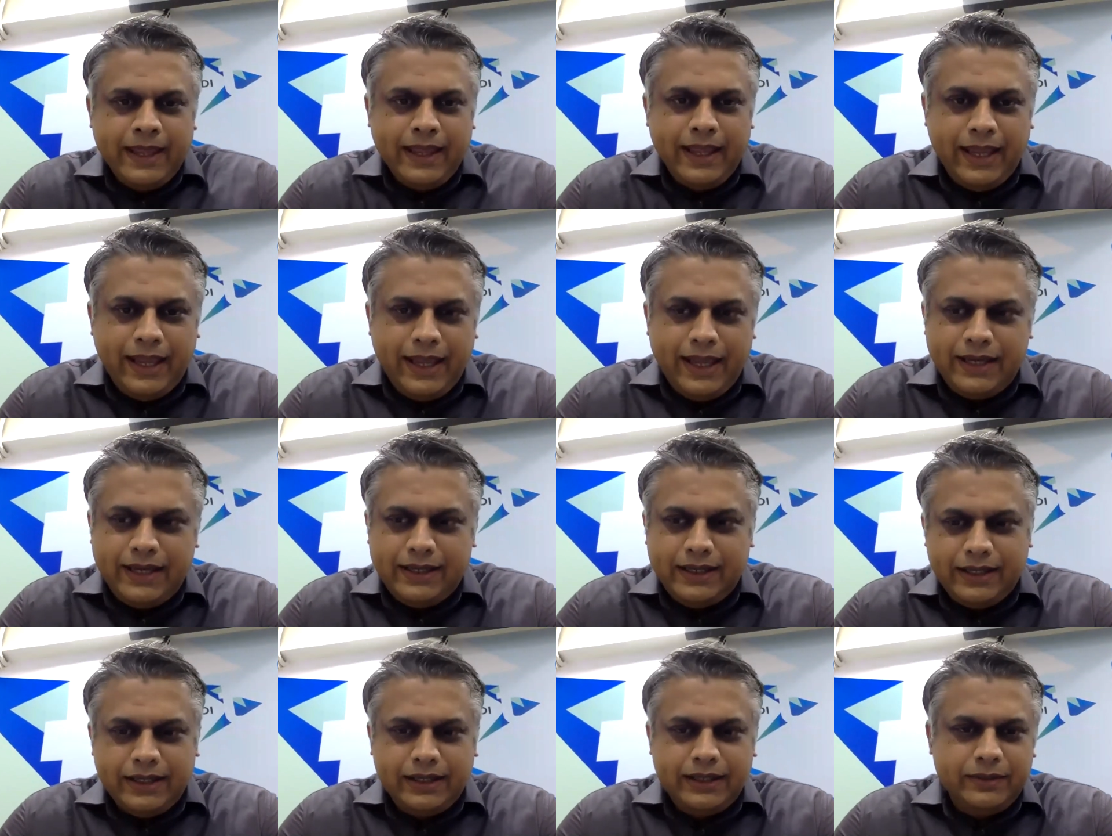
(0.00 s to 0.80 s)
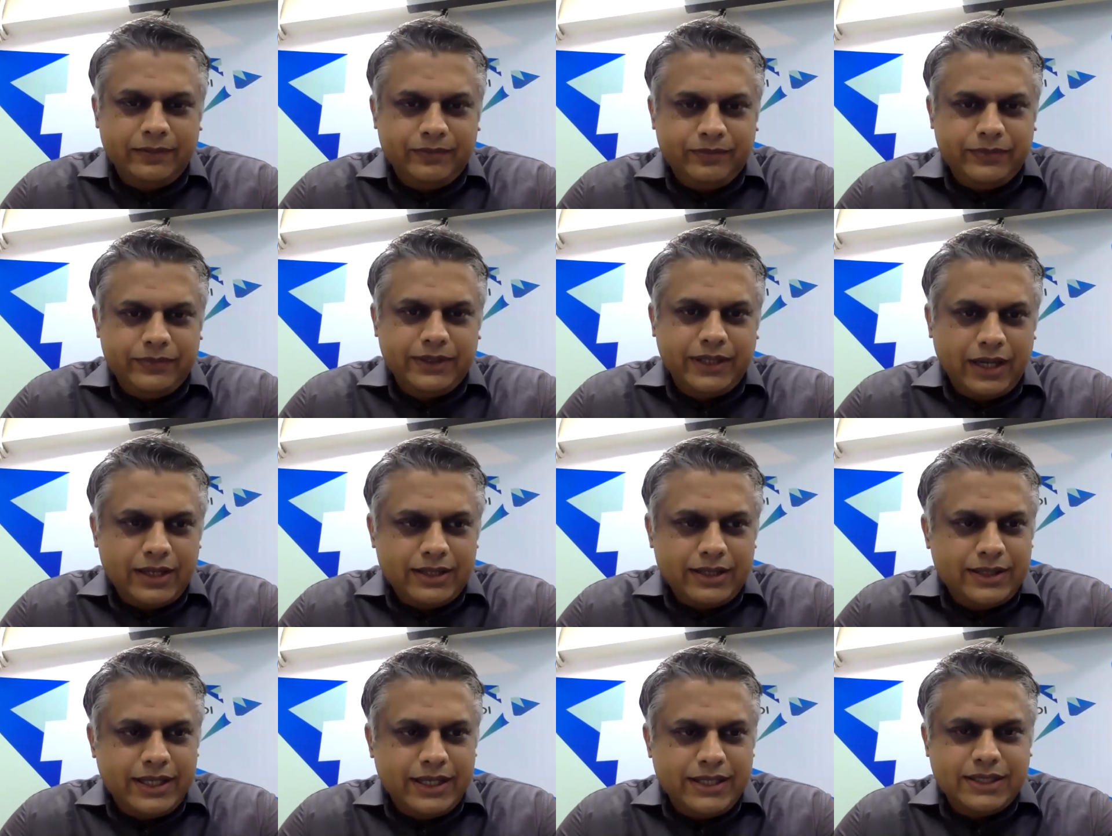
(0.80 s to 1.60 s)
And there are
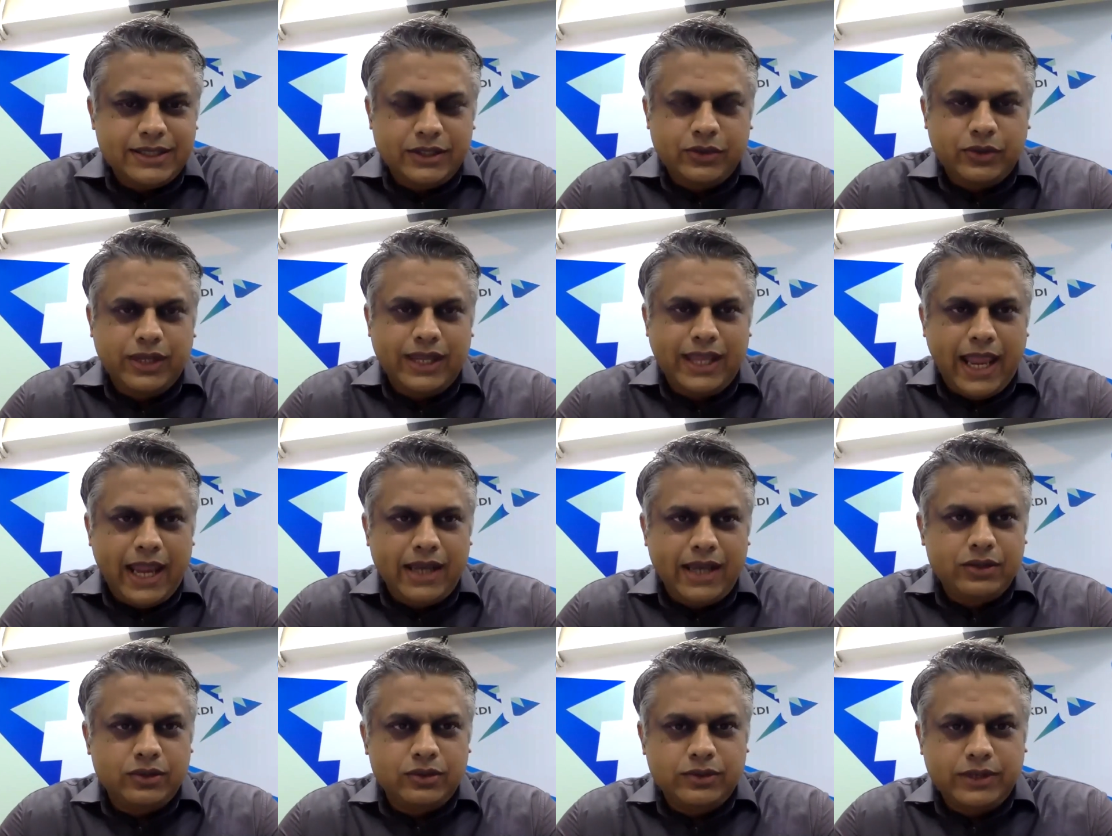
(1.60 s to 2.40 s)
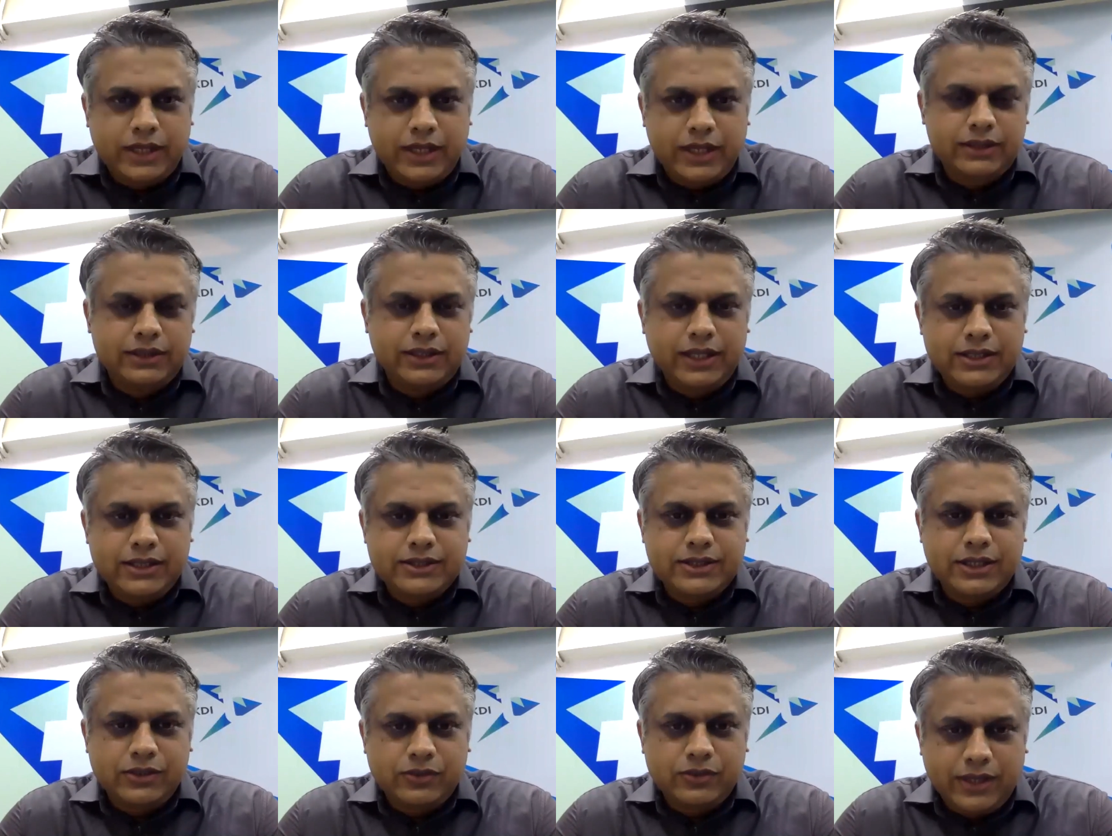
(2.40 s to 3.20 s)
things that you can do, there are things
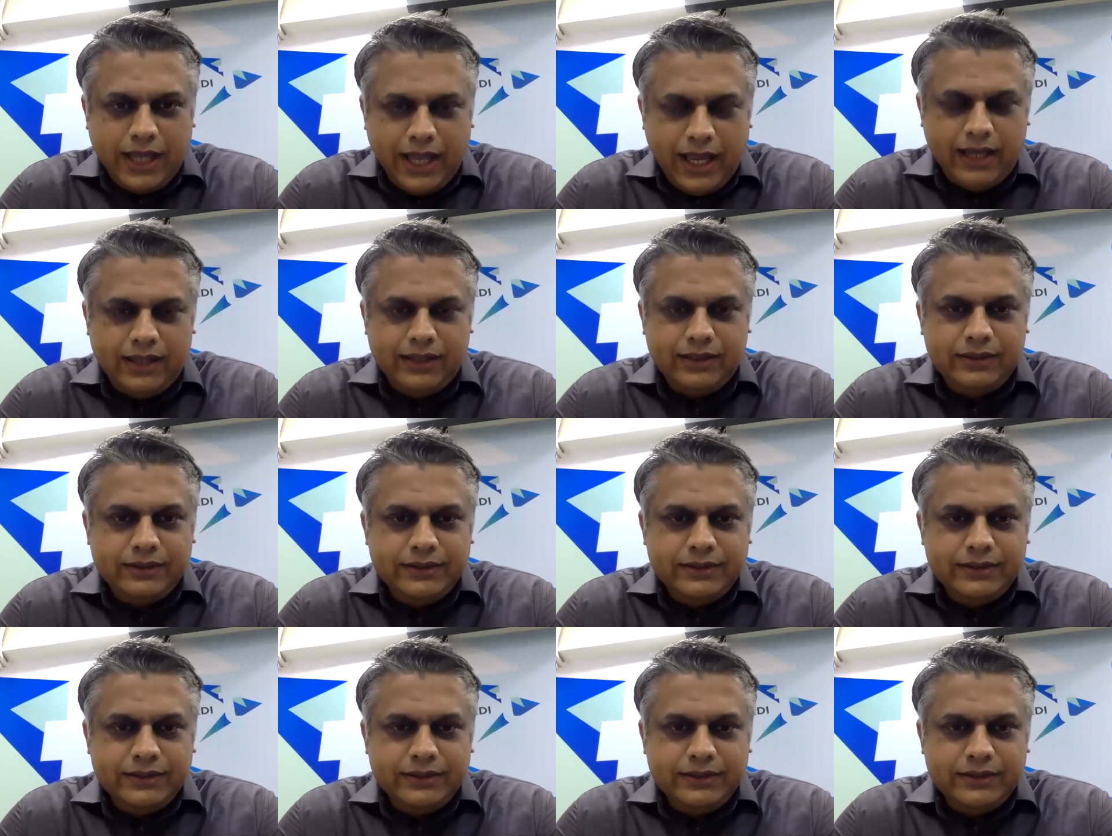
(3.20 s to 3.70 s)
that you can't.